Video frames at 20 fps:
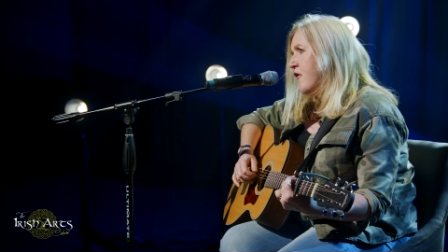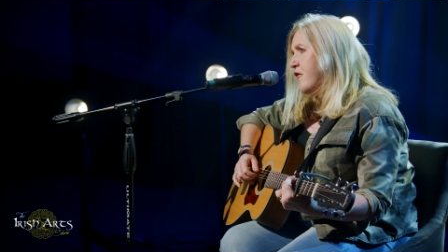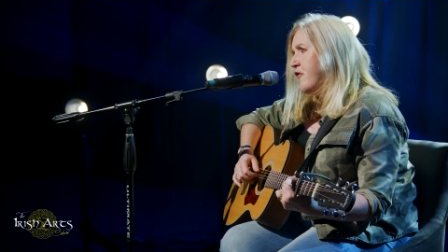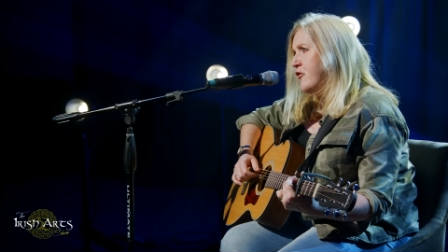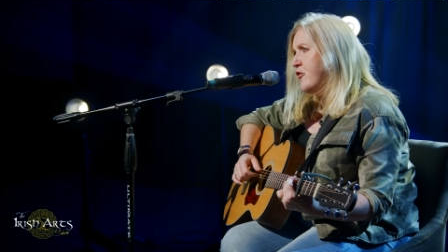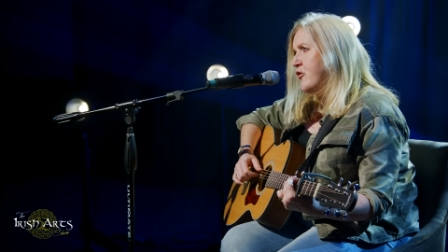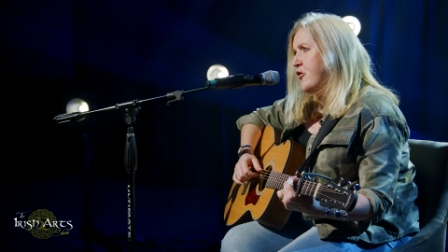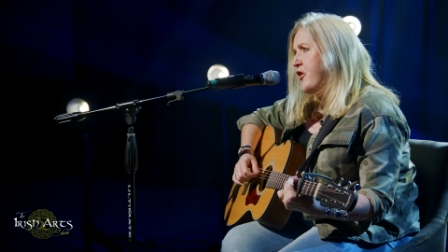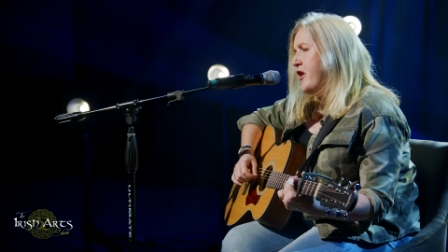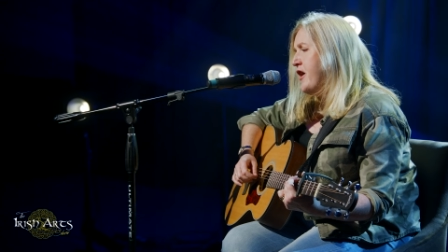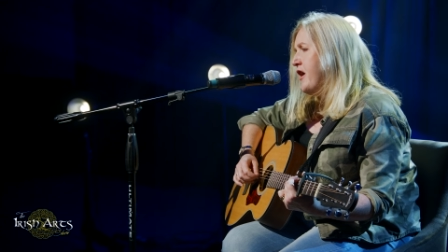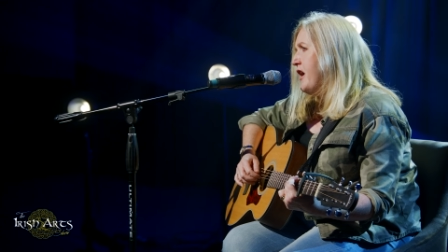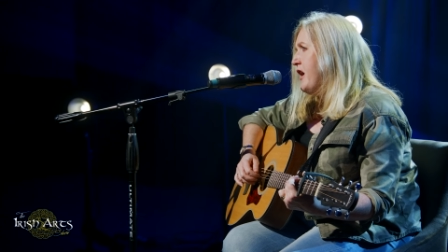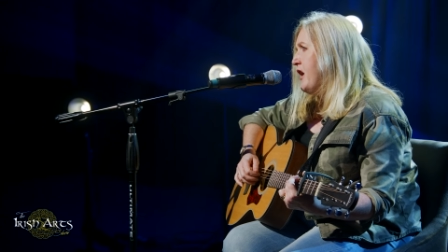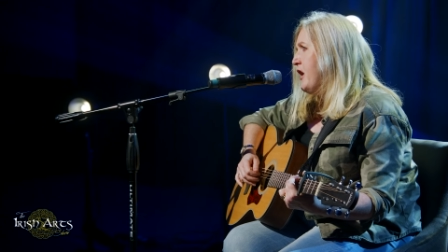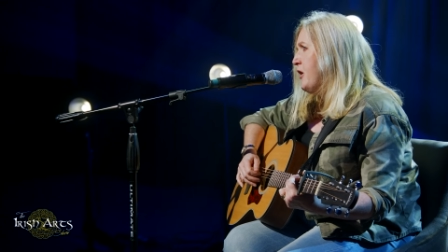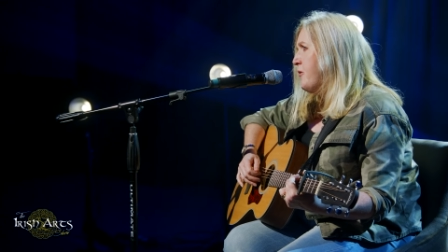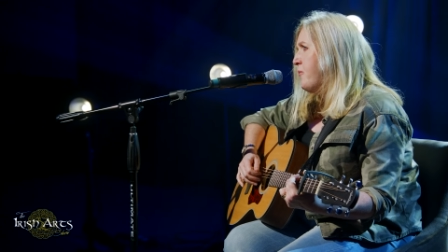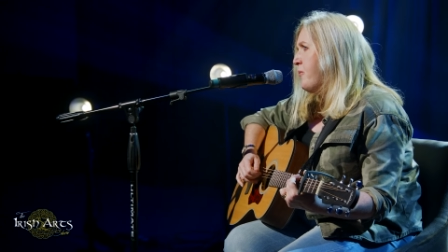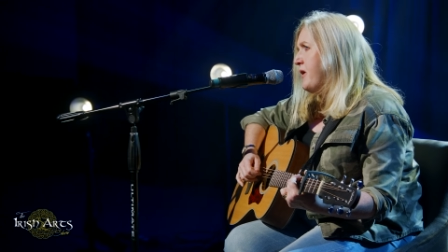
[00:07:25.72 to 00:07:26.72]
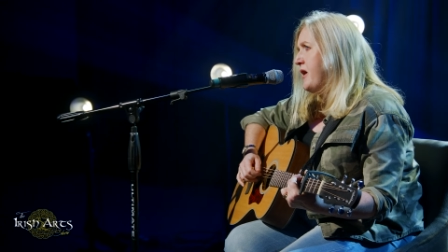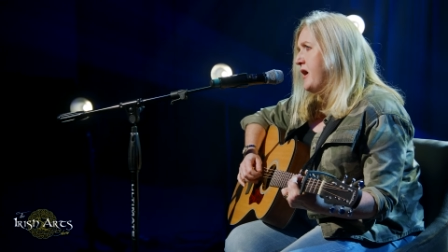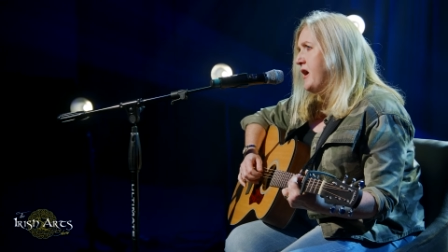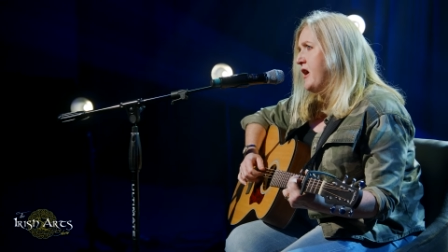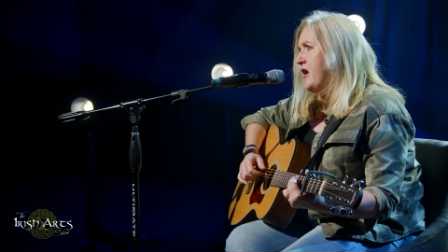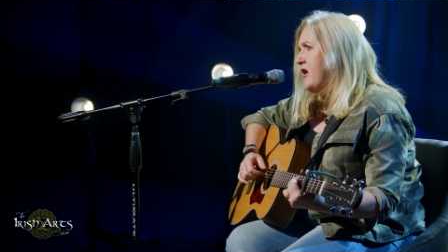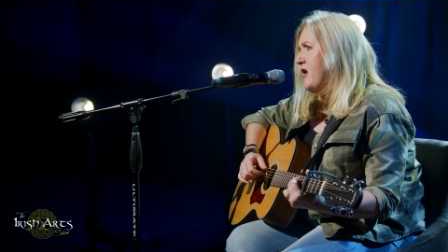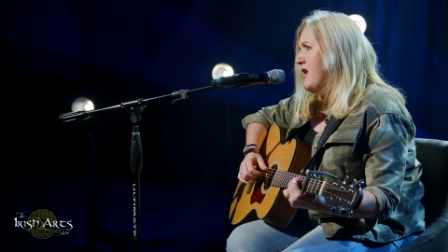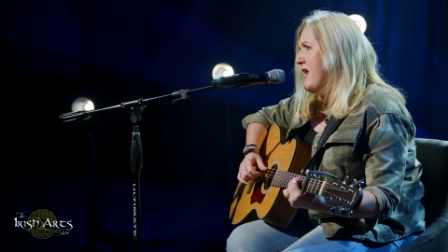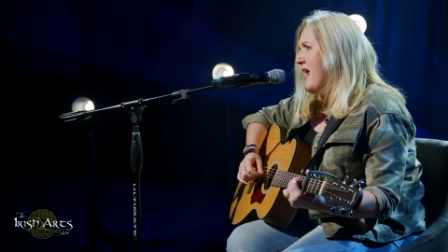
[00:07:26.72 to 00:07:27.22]
for they'd
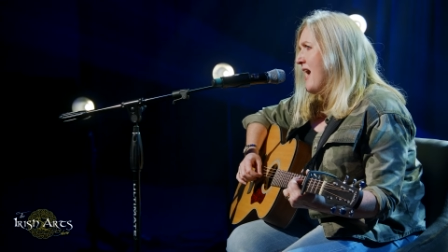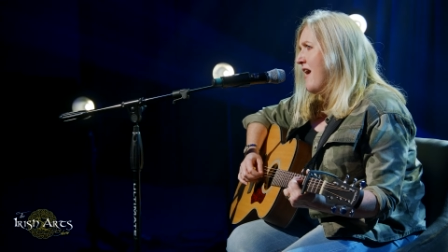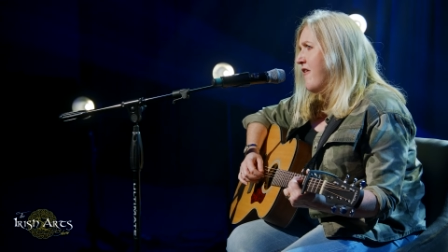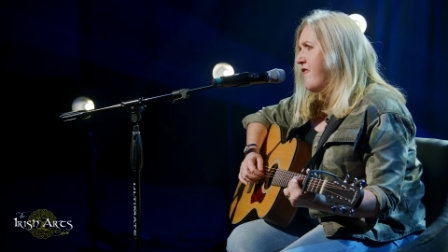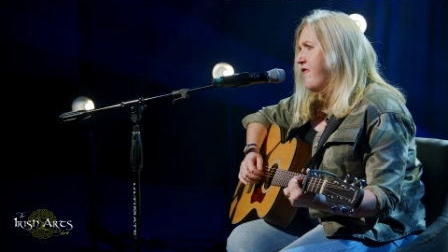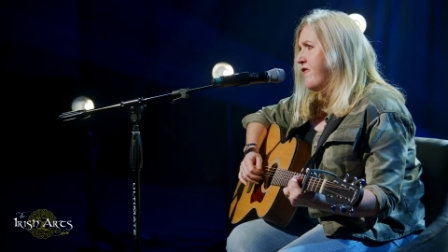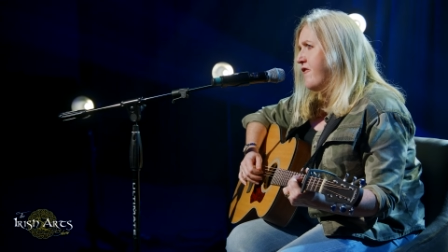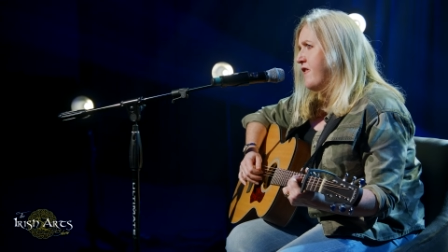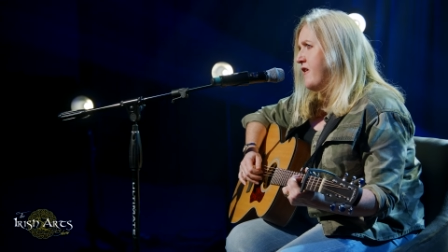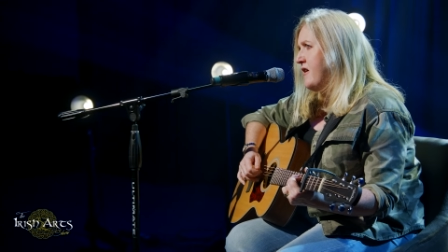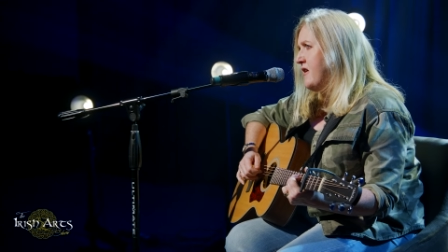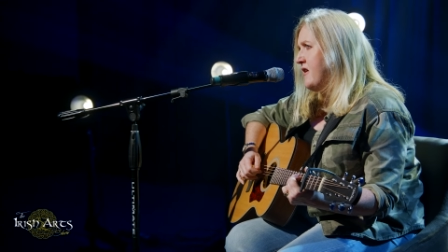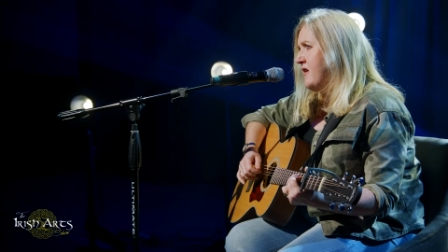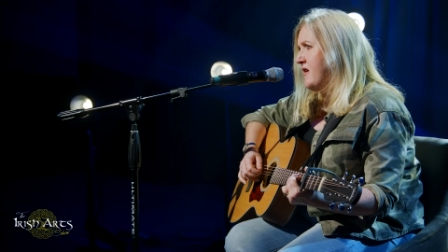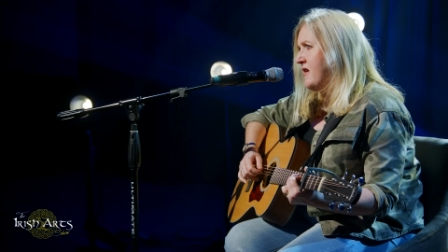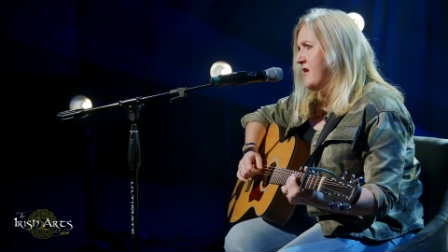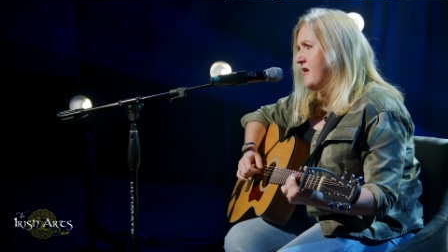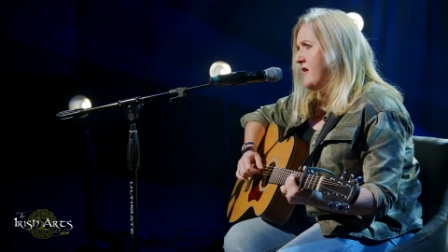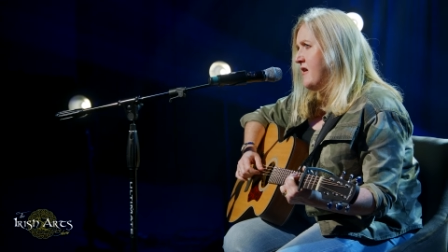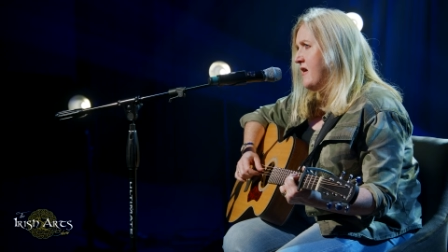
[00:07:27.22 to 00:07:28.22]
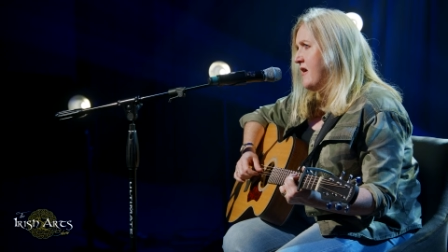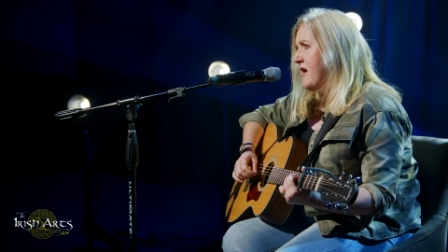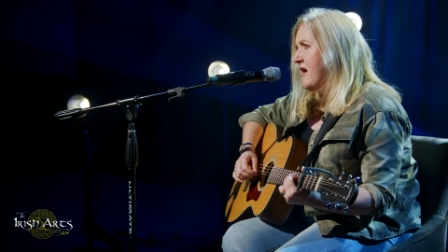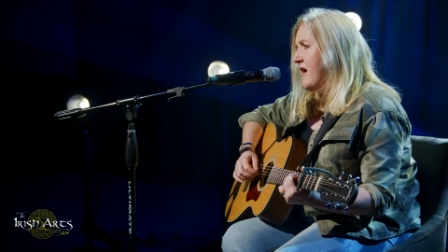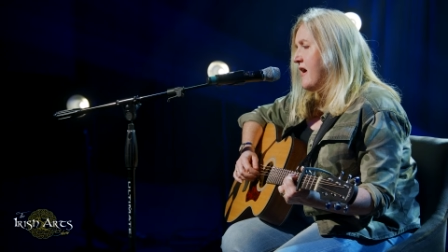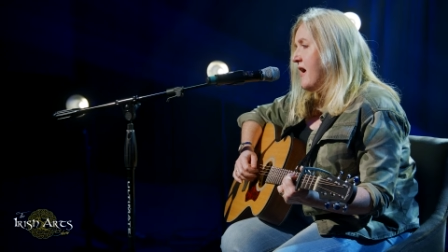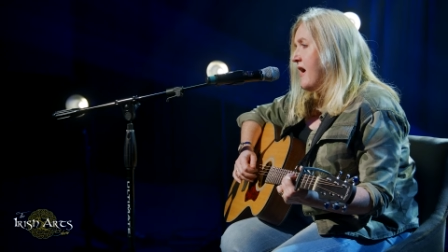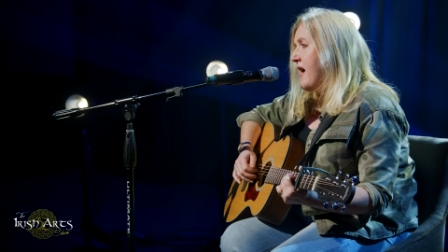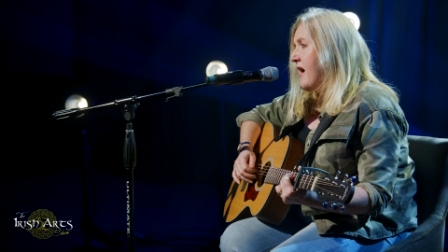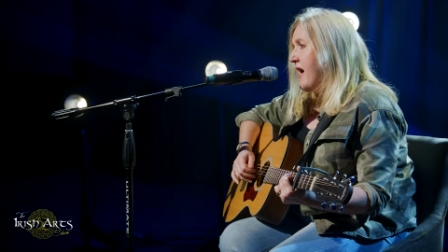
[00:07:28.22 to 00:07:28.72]
be laughing
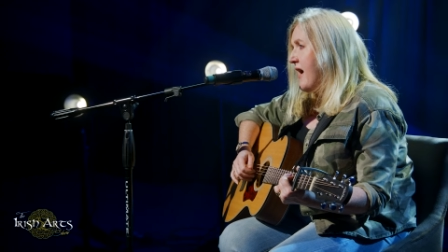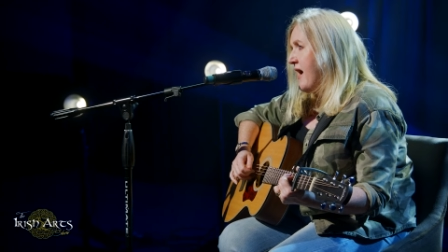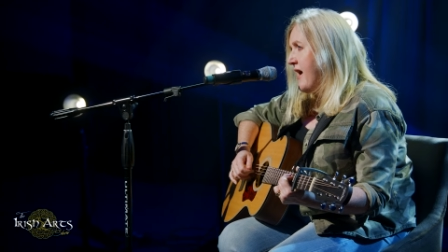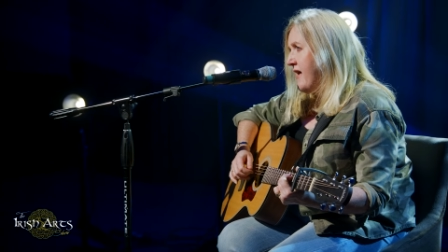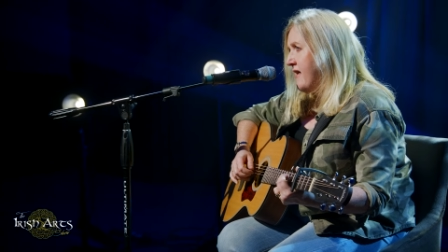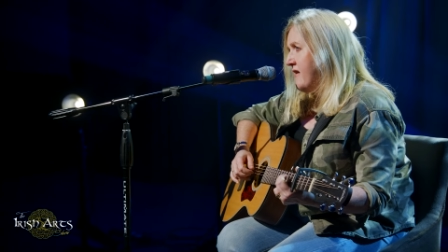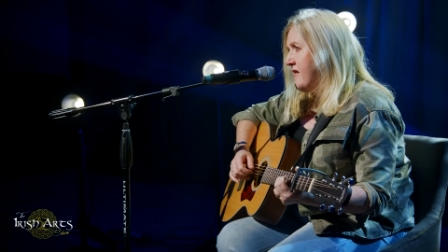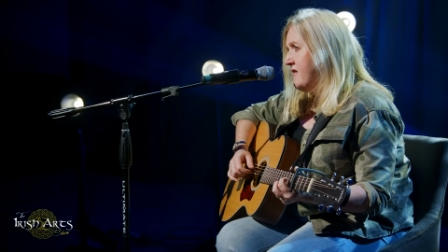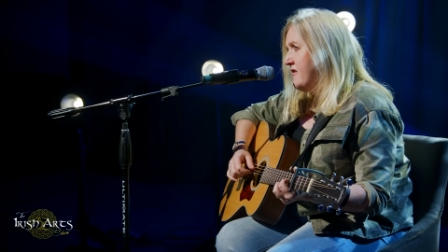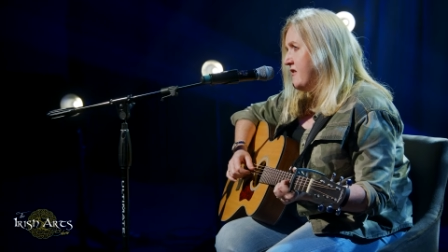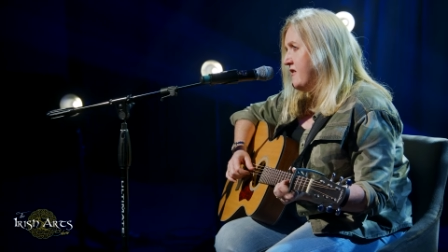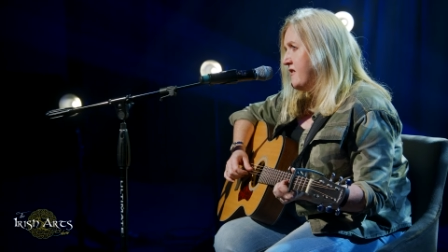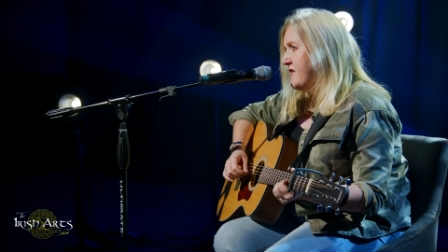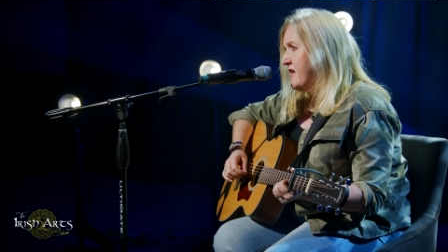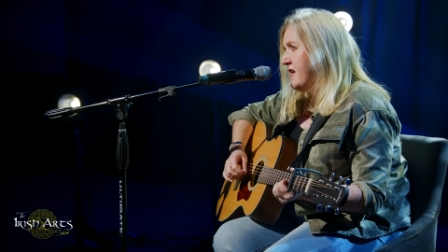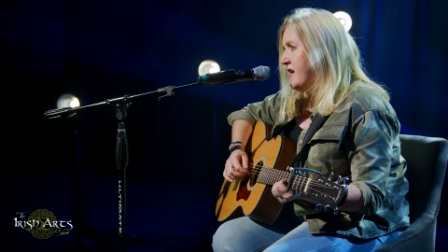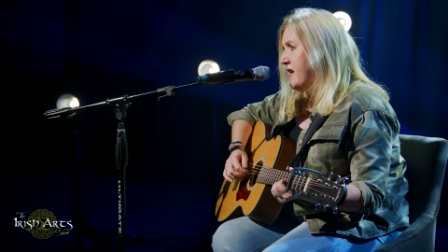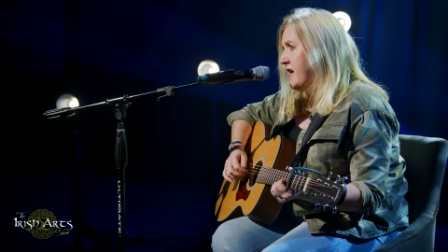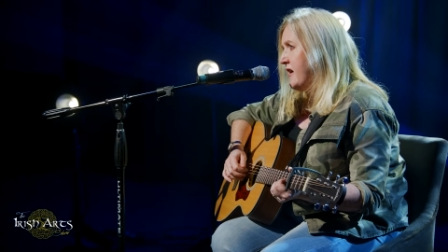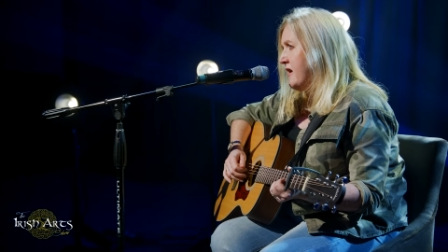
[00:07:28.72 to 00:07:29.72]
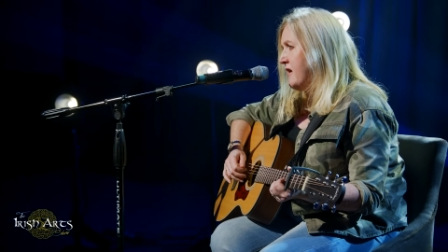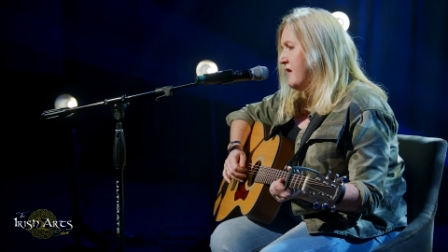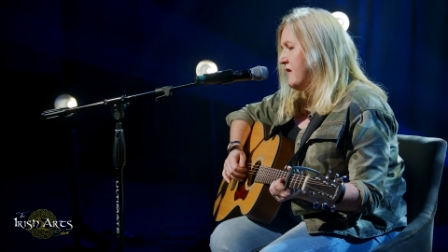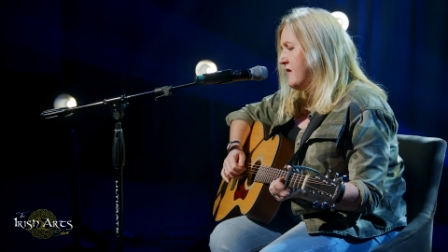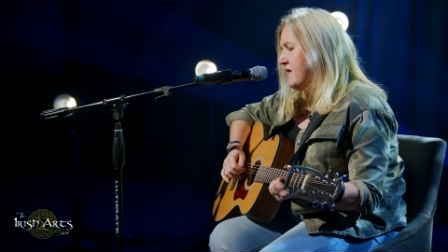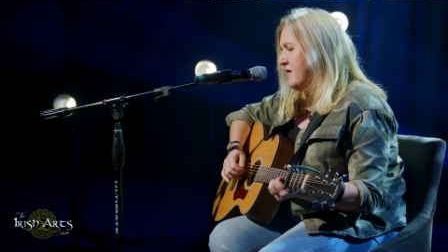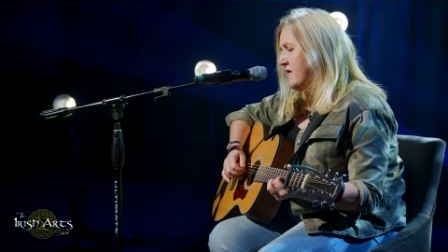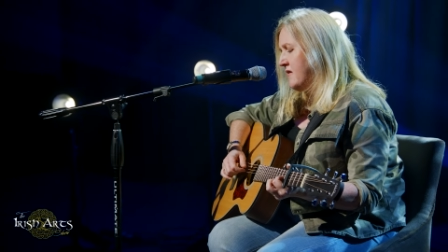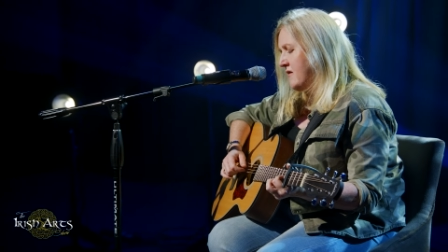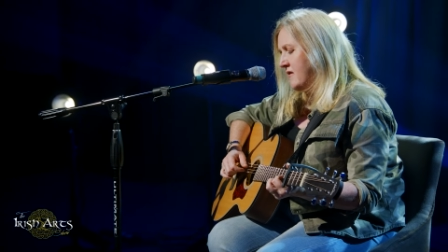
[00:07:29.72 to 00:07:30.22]
and
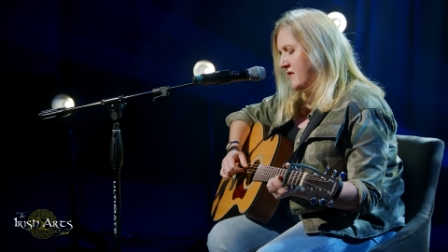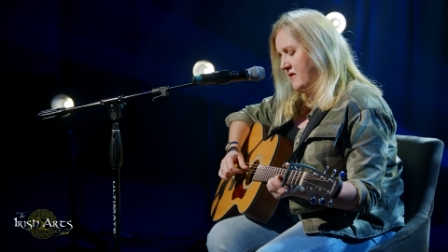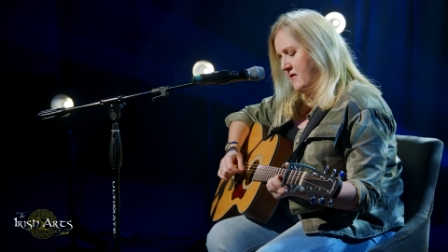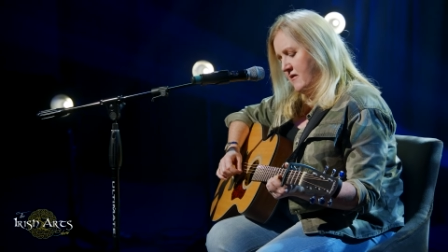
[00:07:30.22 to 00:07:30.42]
singing,